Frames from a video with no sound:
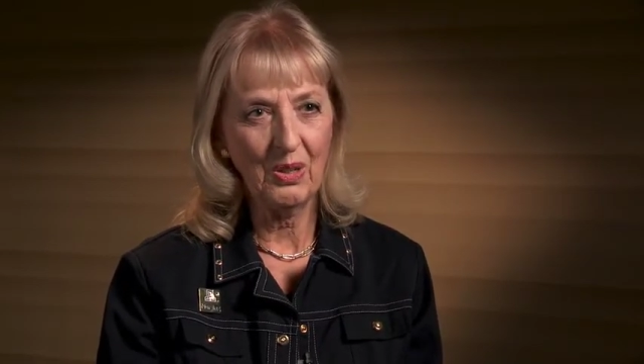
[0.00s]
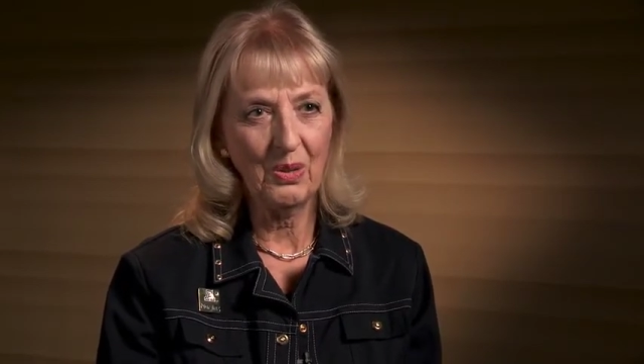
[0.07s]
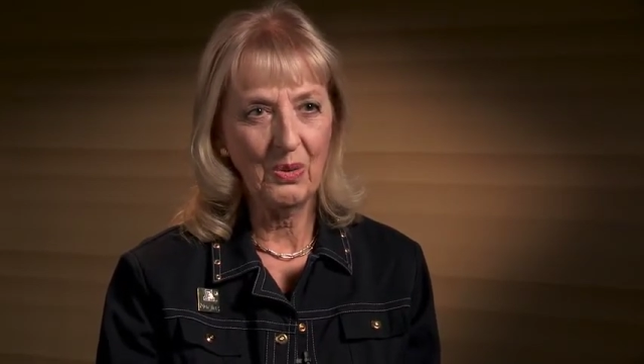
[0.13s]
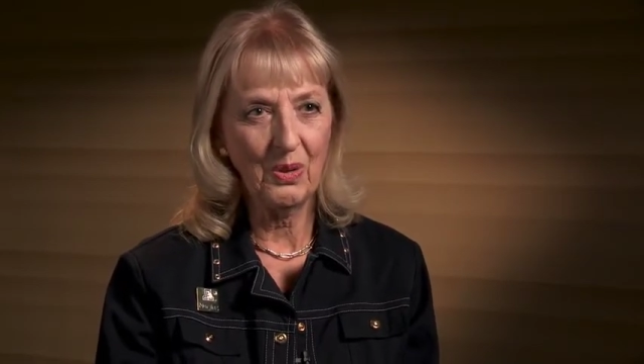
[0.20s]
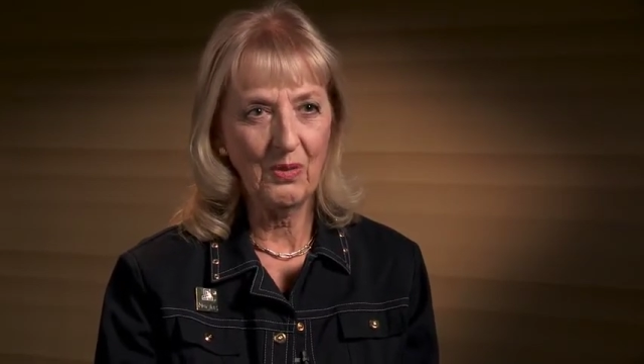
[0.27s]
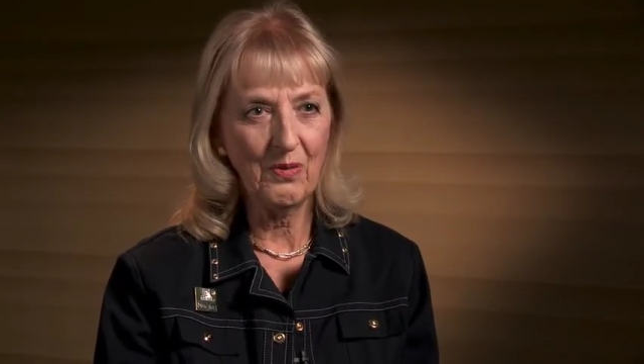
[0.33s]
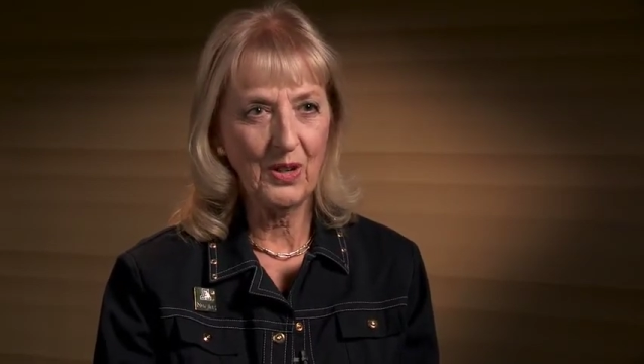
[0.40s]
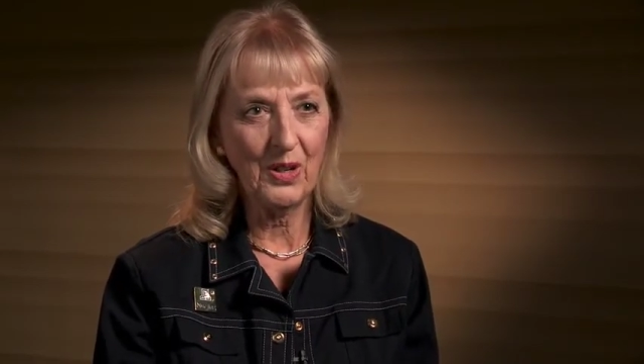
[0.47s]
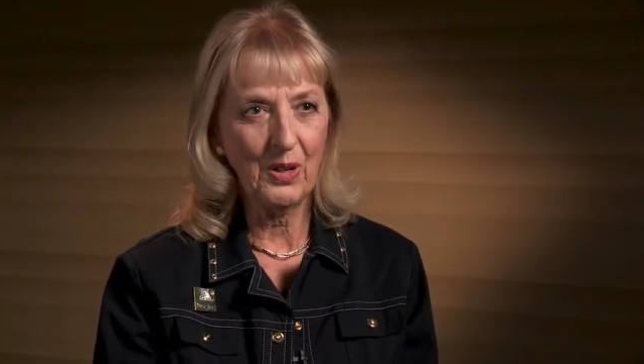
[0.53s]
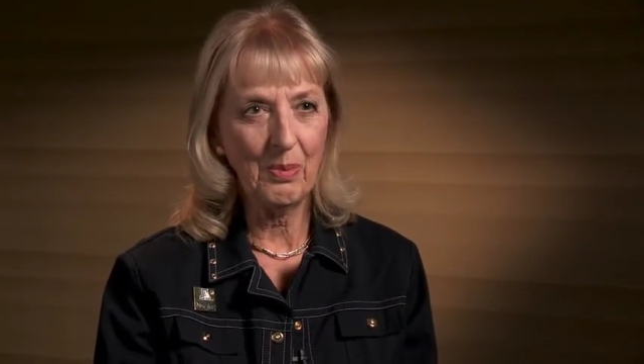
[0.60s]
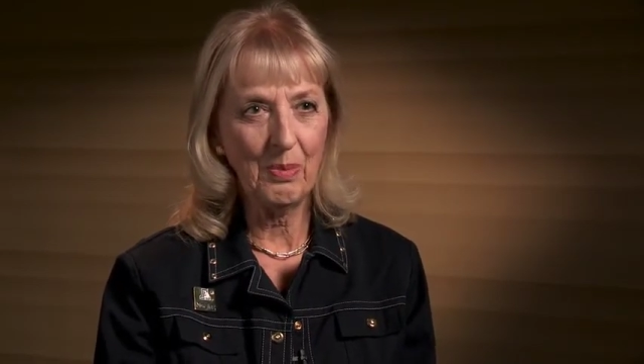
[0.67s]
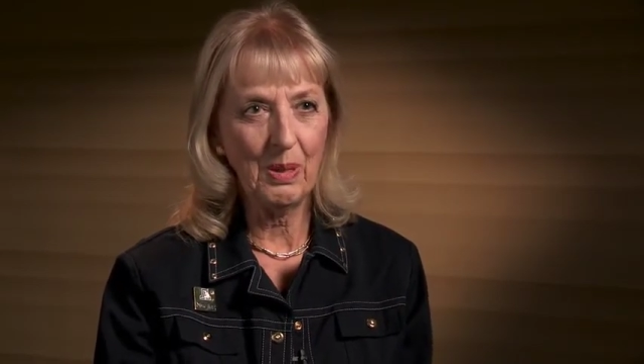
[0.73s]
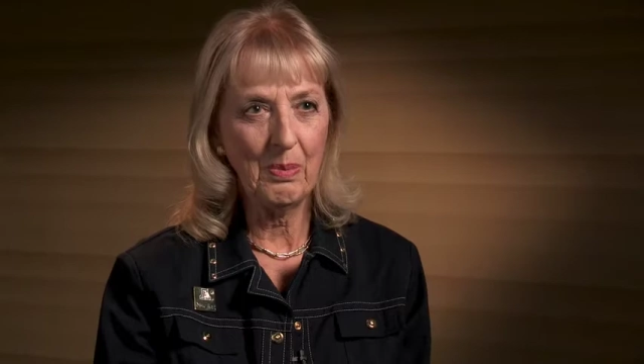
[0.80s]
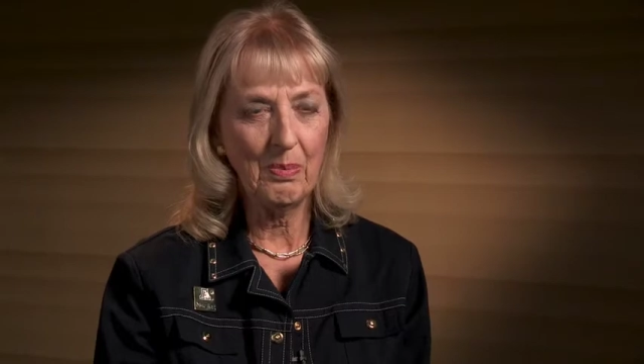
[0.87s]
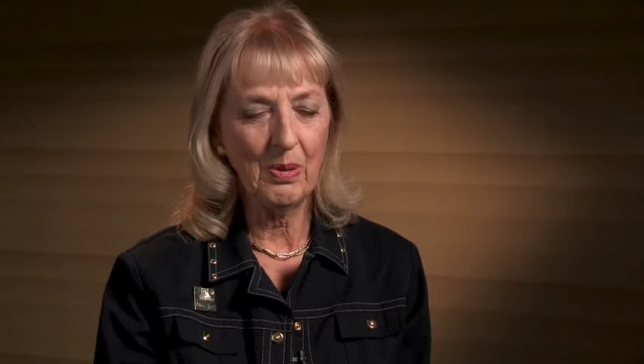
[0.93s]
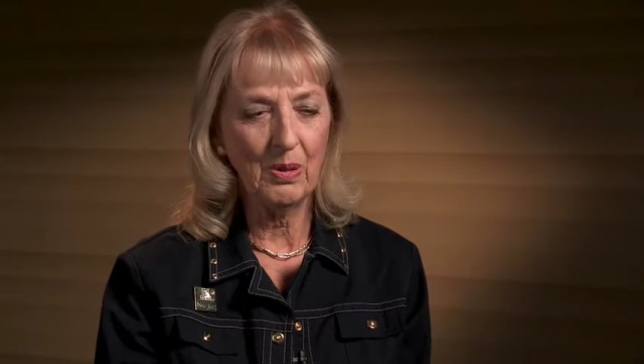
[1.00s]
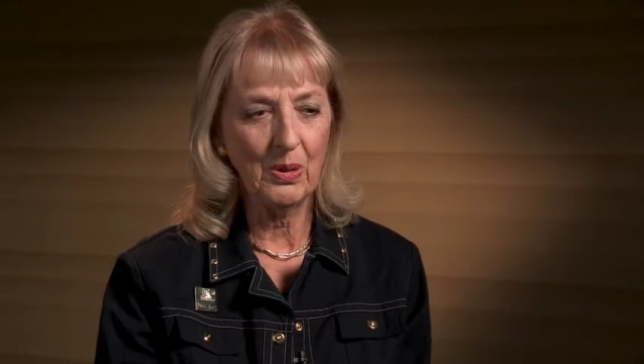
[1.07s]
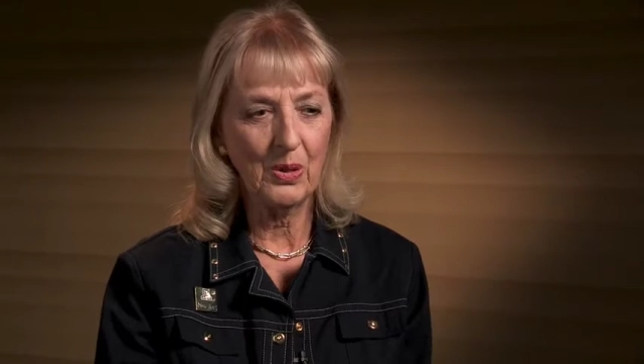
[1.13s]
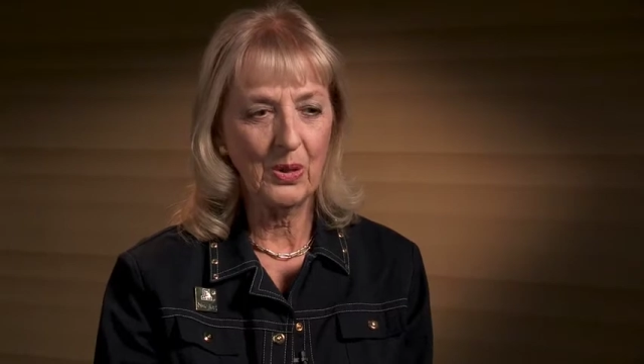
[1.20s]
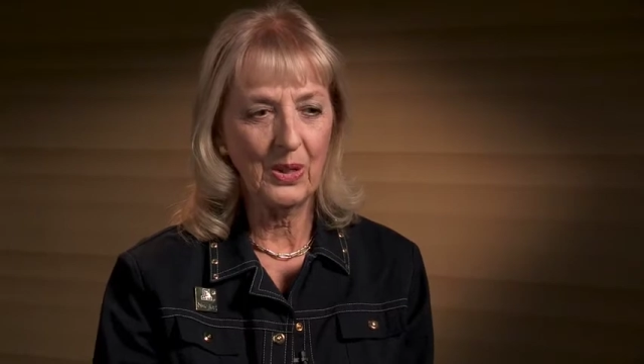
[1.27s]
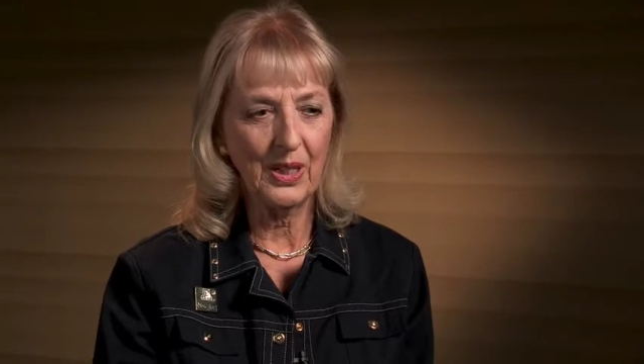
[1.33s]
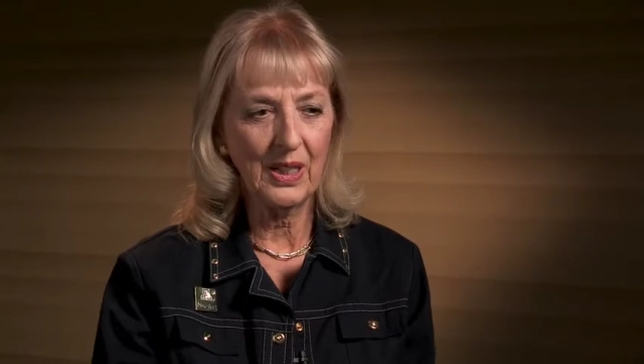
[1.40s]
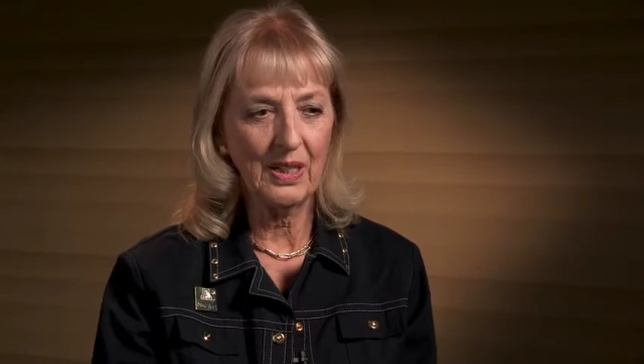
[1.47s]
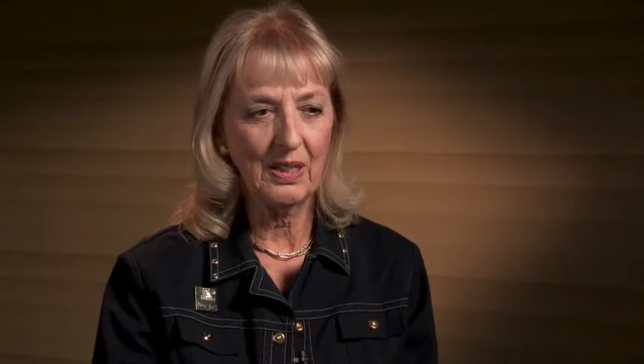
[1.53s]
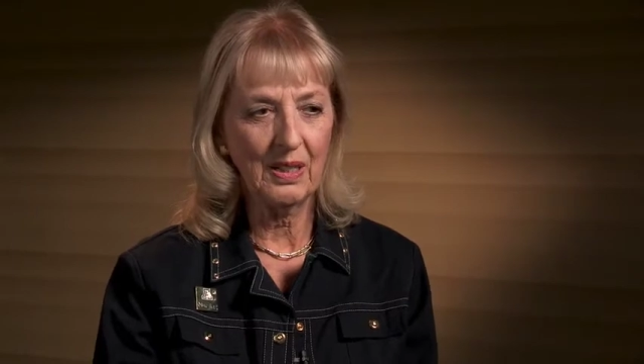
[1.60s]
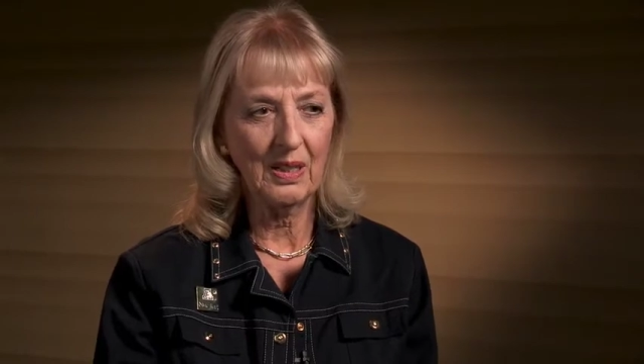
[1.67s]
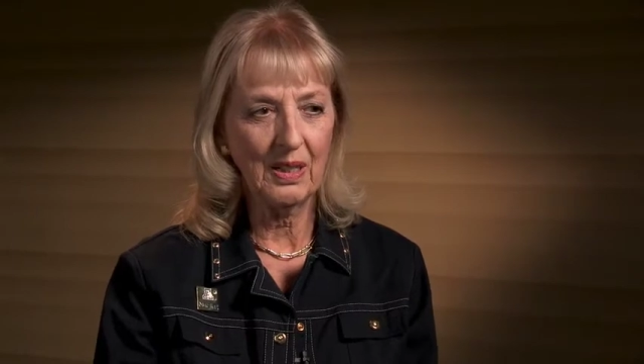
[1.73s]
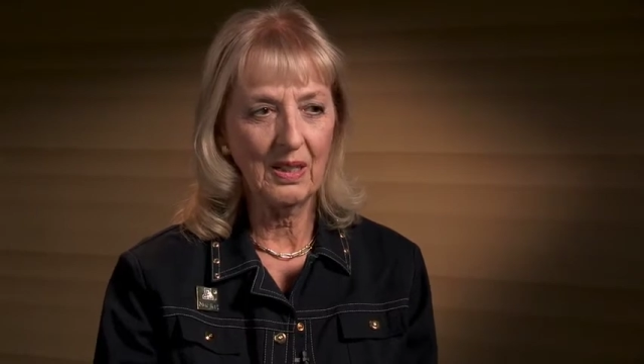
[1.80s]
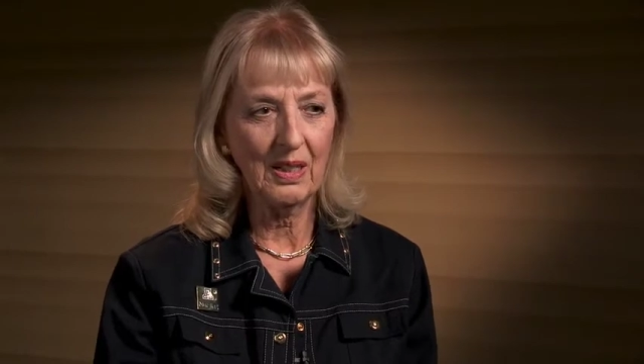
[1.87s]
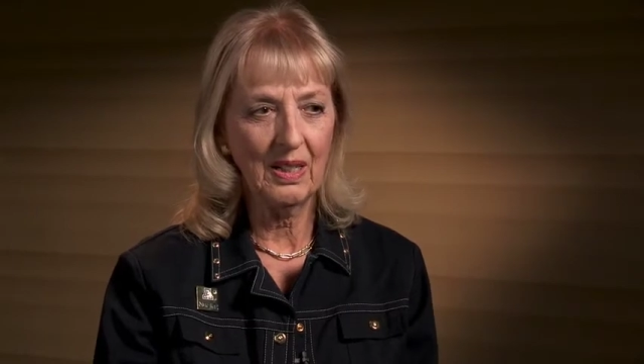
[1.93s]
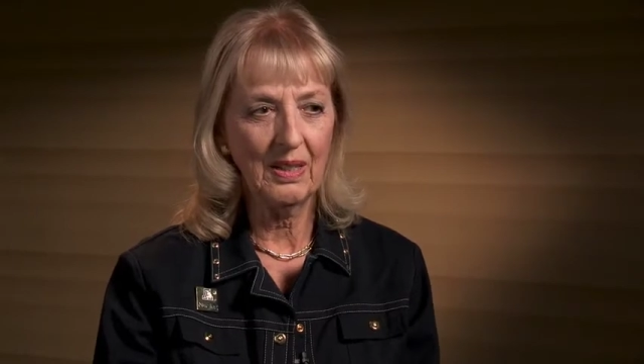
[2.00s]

who are very people-oriented.